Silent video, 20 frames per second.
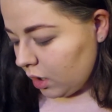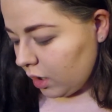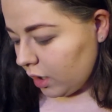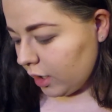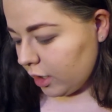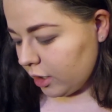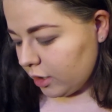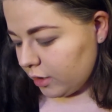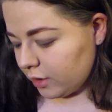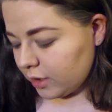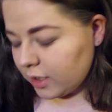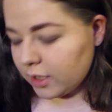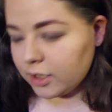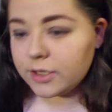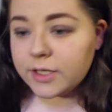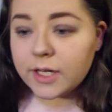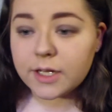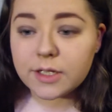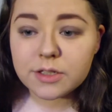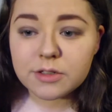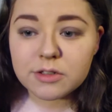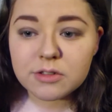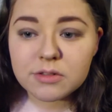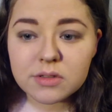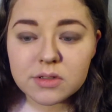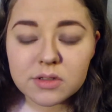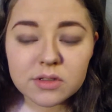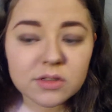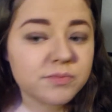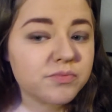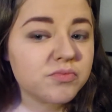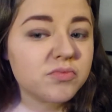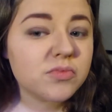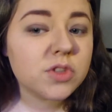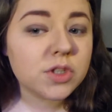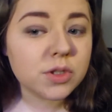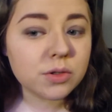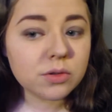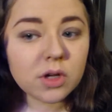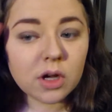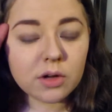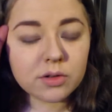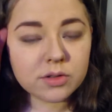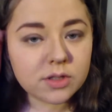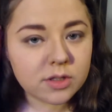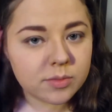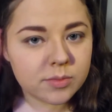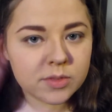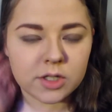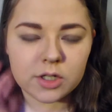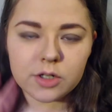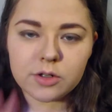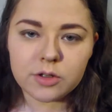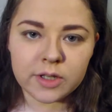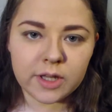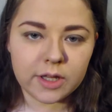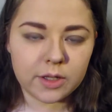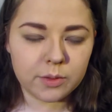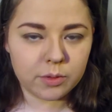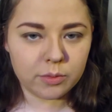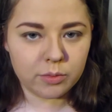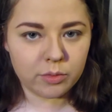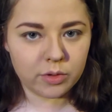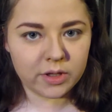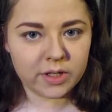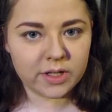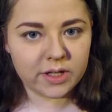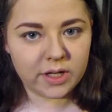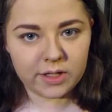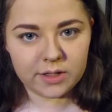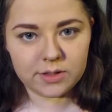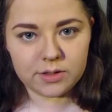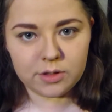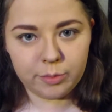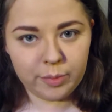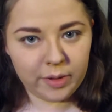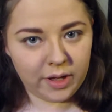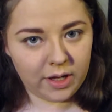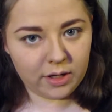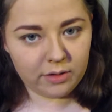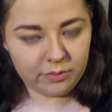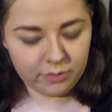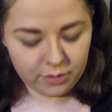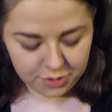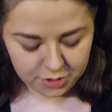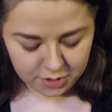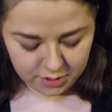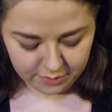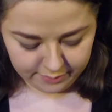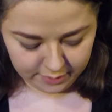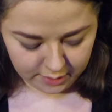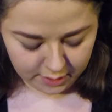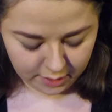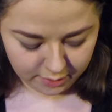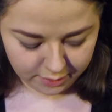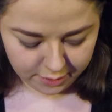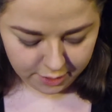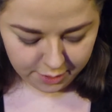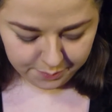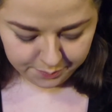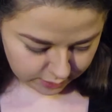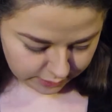uh, the color tattoos two coats of them generally get you a really nice opaque version of the color.